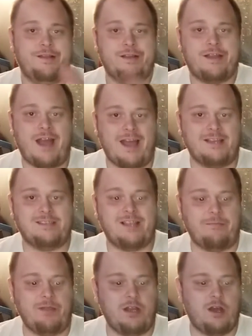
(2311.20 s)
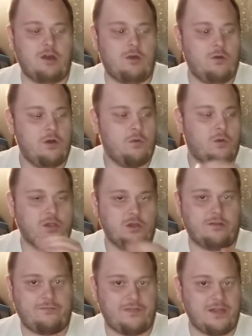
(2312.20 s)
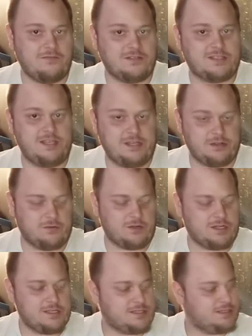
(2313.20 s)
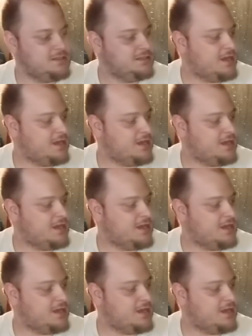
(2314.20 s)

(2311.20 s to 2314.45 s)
guys, let me know what your favorite sneaker was.